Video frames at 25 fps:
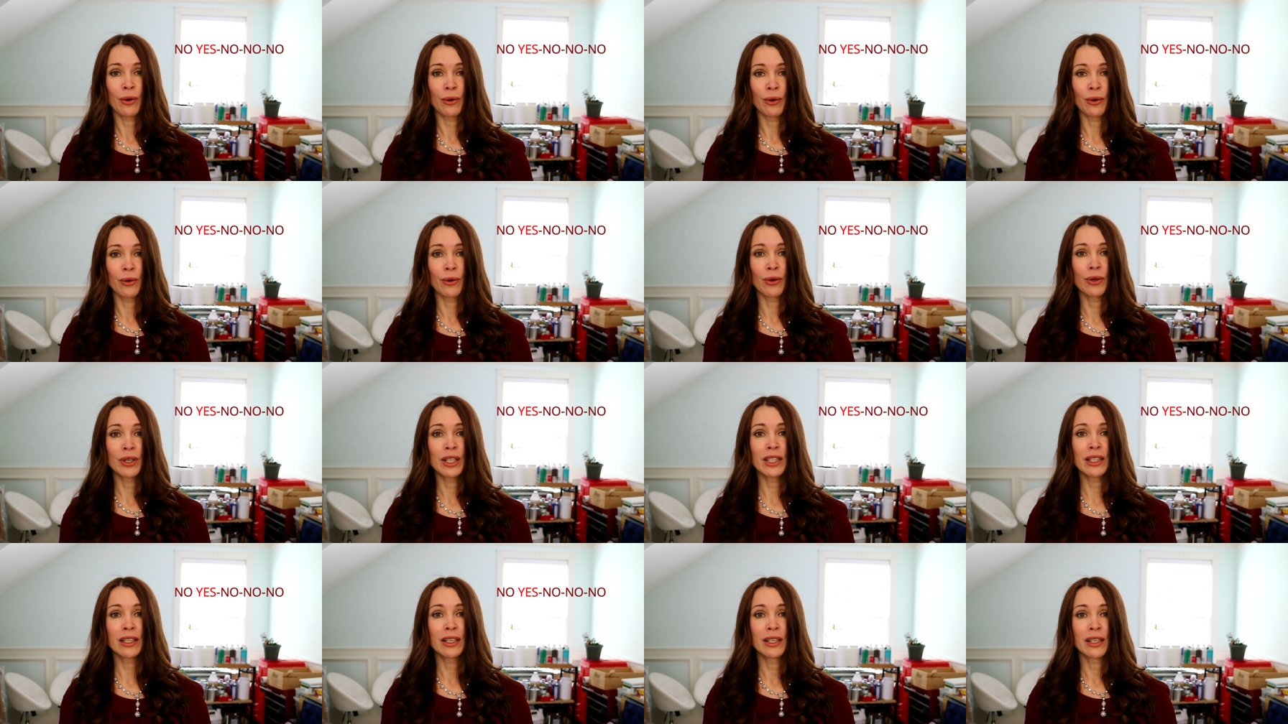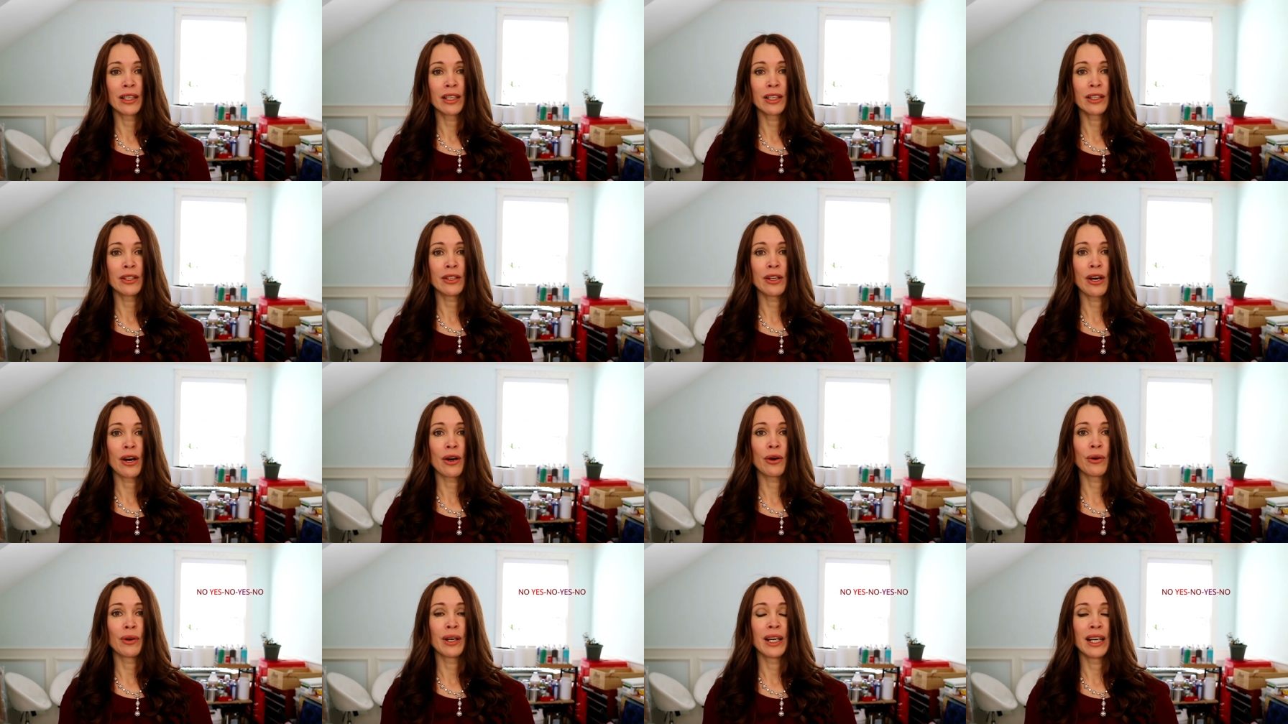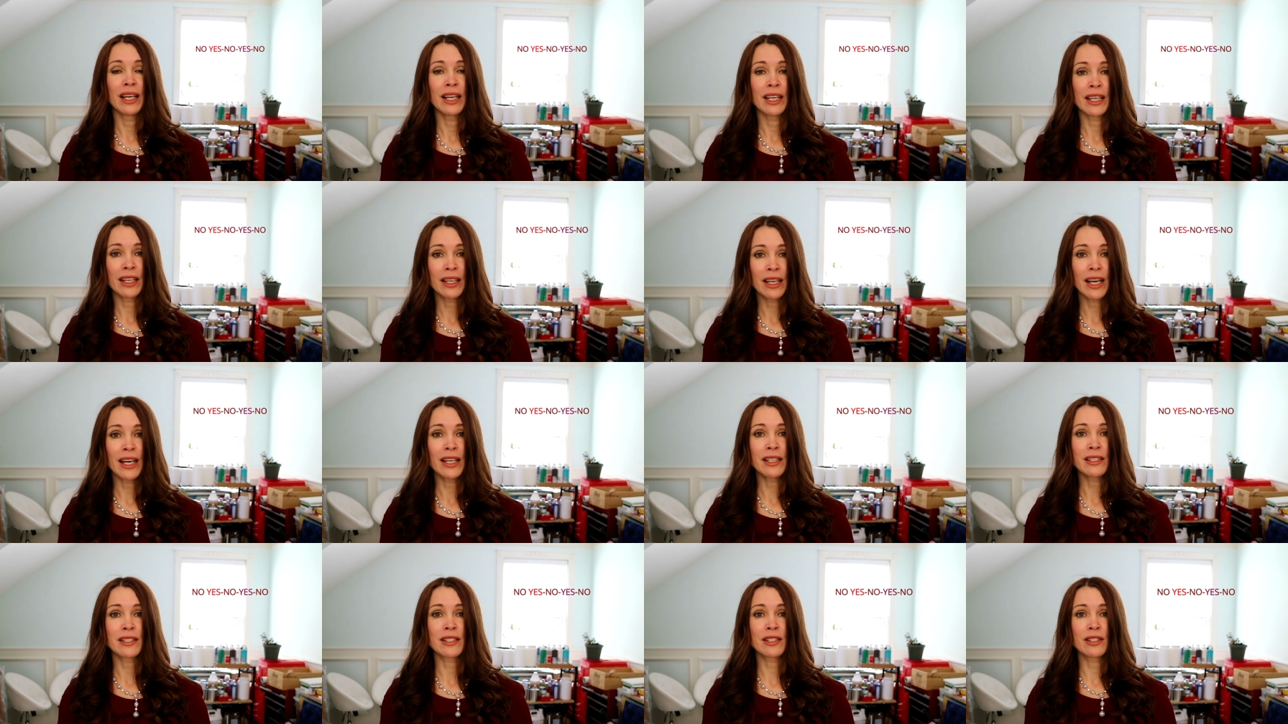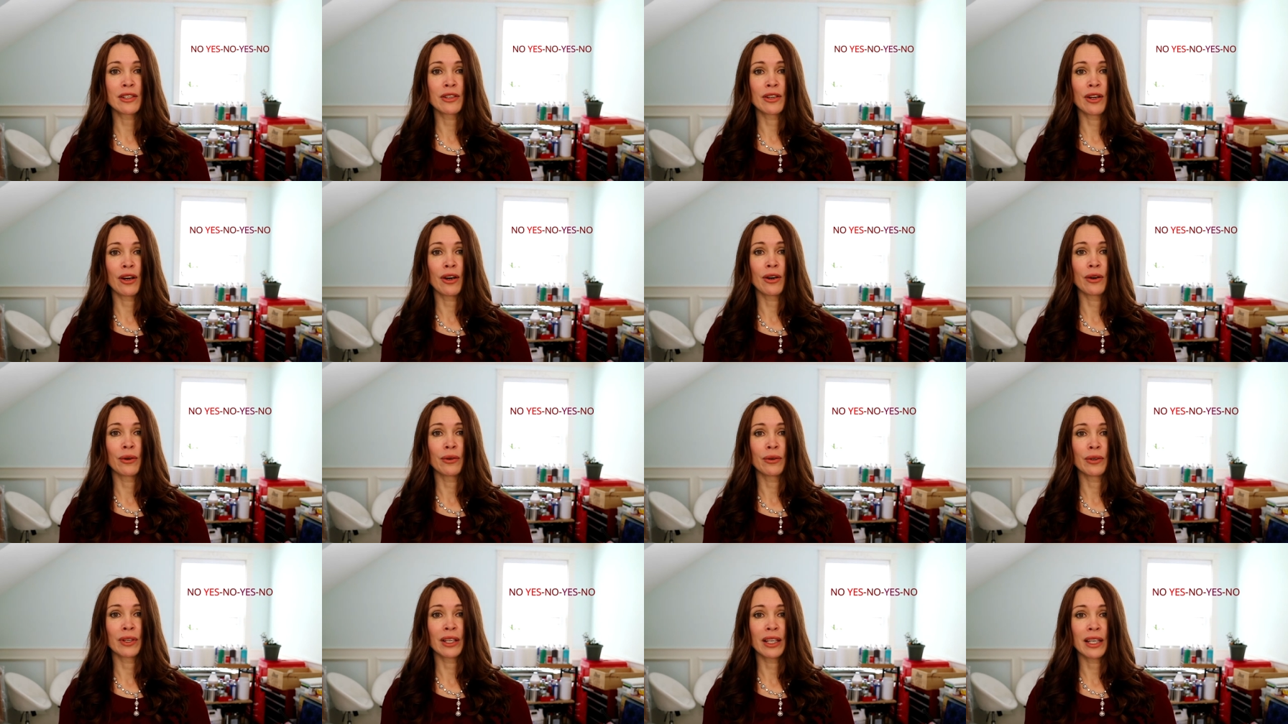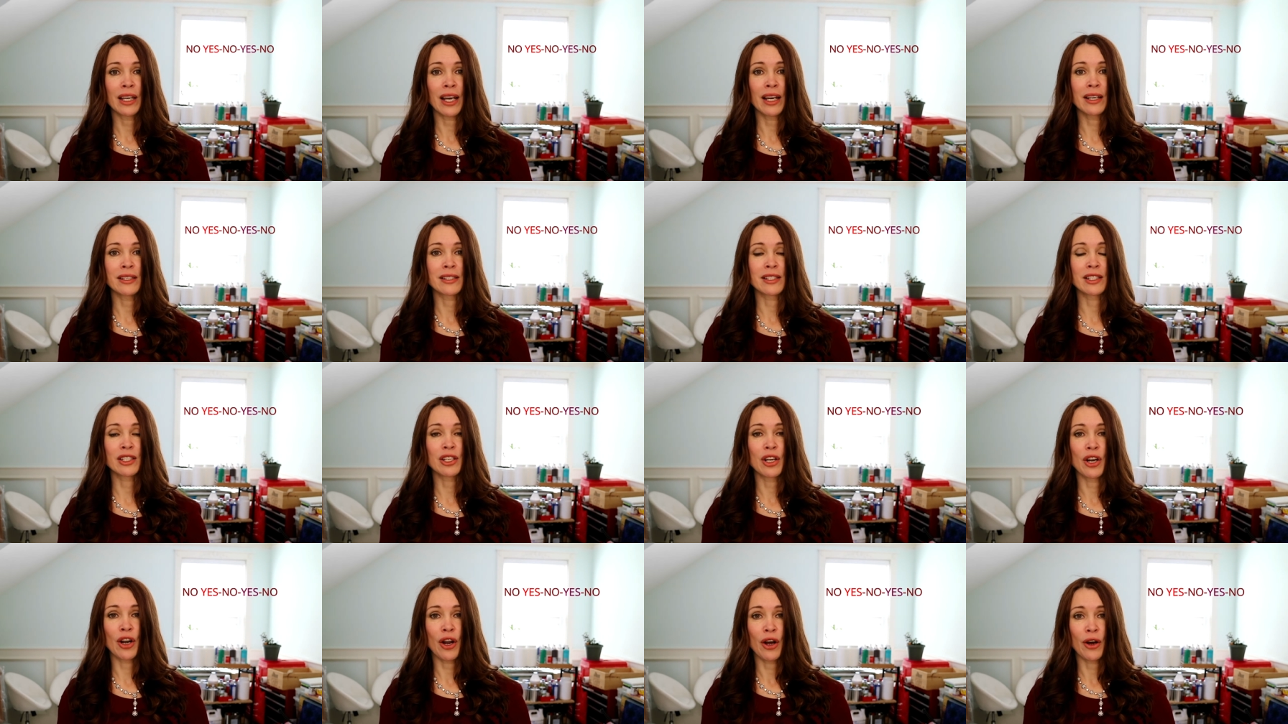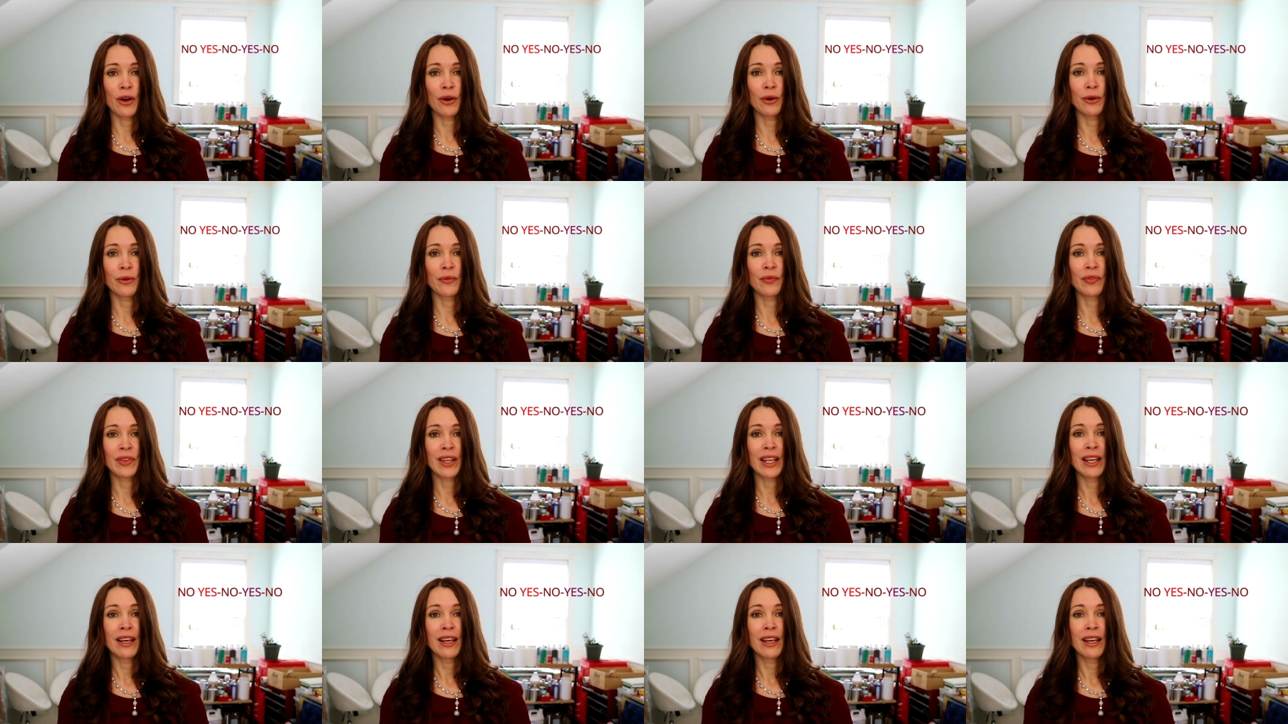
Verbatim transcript: or no, yes, no, yes, no,